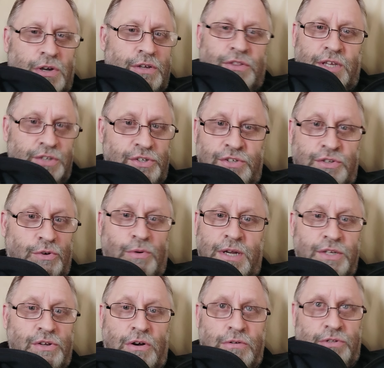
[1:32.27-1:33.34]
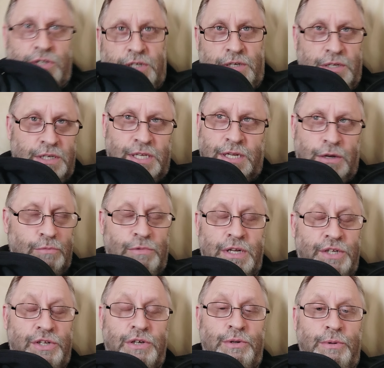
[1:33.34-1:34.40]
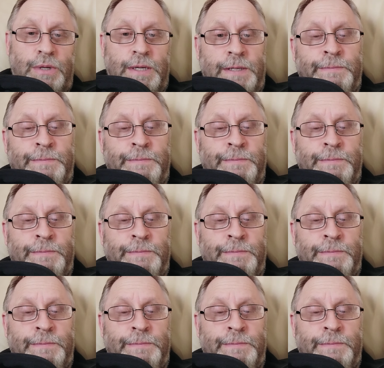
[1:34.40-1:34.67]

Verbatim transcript: I think she's a great doctor. You know, I really do.